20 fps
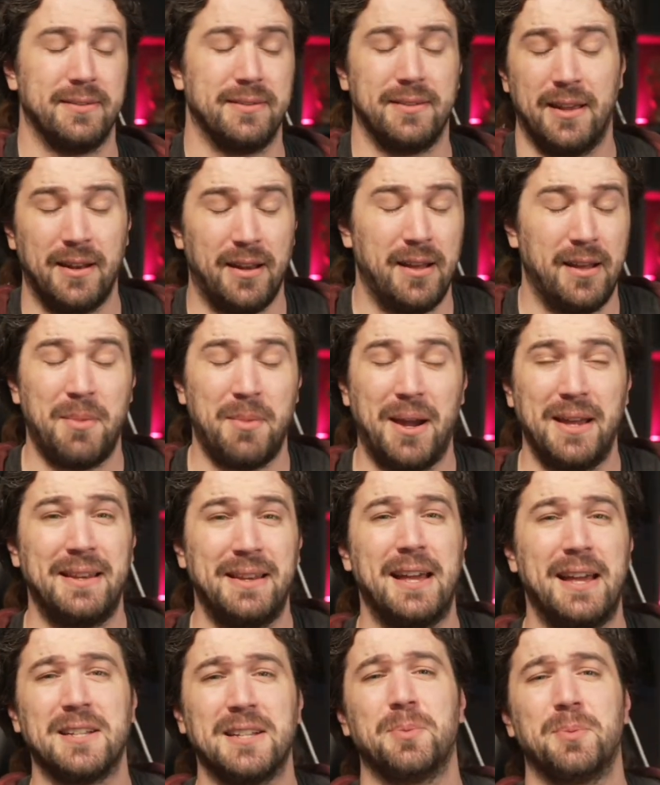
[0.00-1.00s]
And am I an
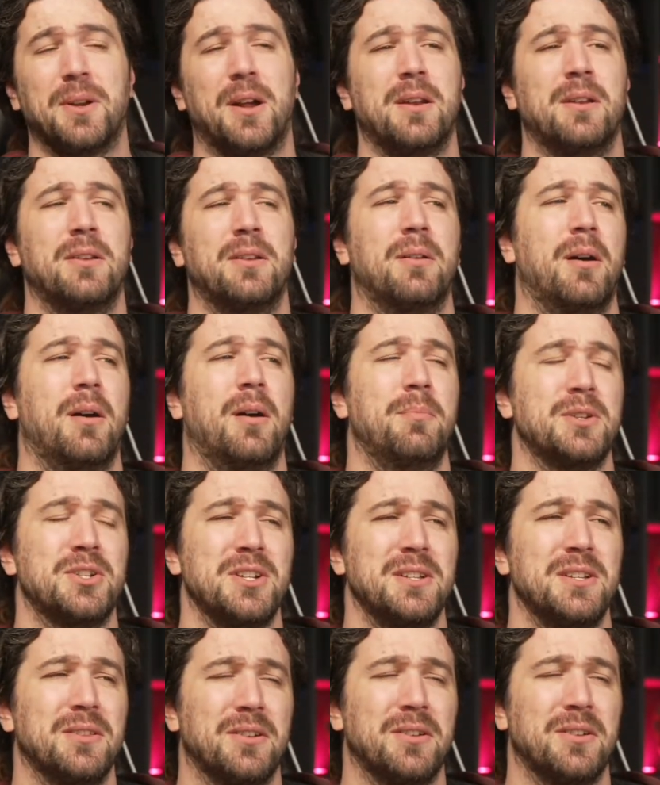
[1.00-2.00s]
expert on machine
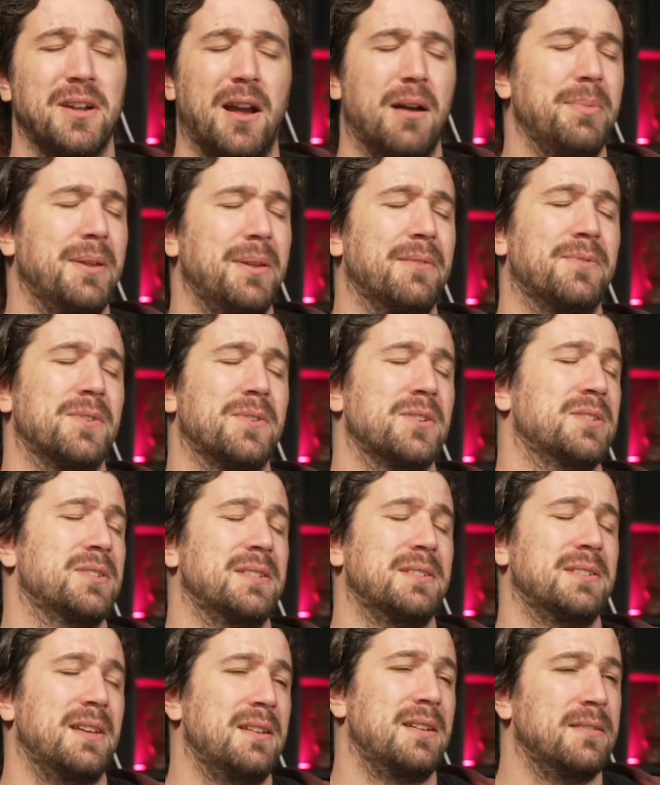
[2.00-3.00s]
learning? I'll be the first to
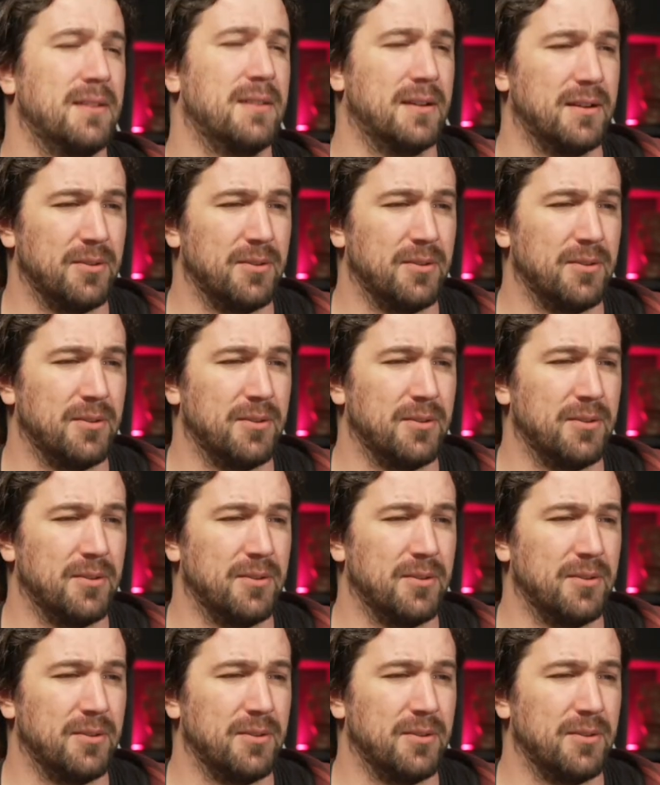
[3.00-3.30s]
say no.